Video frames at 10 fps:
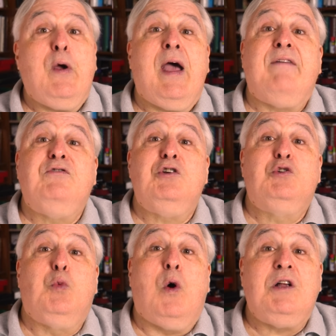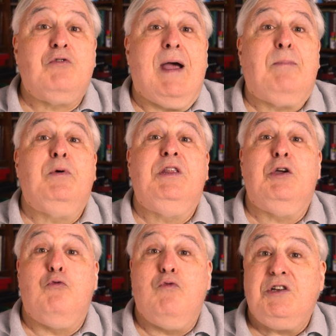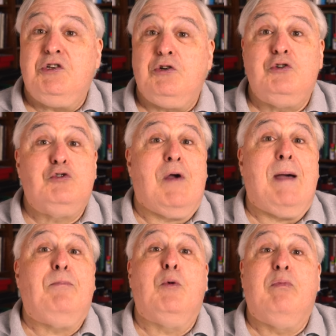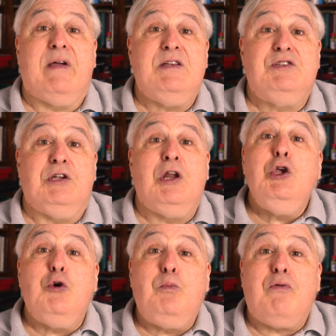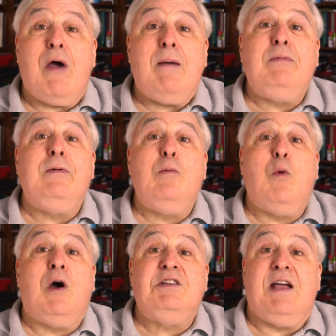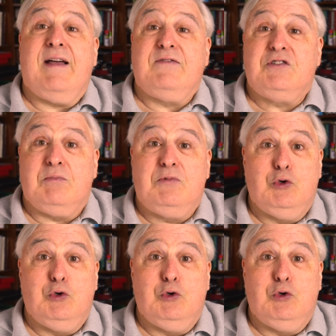you have just one watch with the original strap or bracelet, you'll probably want to have some